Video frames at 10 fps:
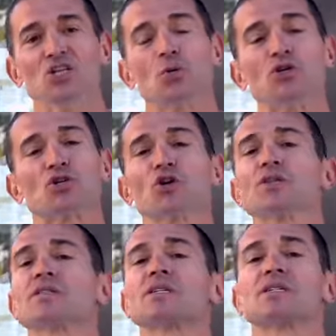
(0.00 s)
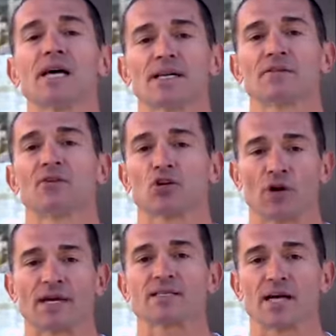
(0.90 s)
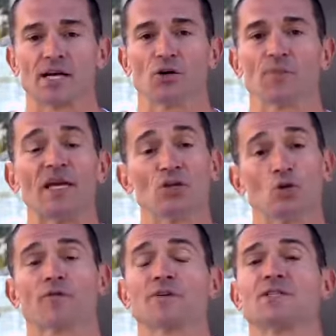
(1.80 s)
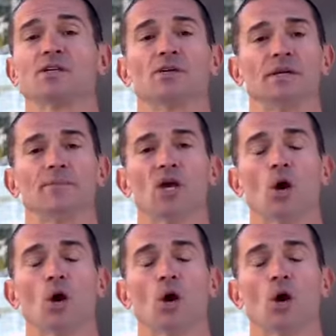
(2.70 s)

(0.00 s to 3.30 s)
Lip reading: To ensure the success of the KRANKcycle in your facility,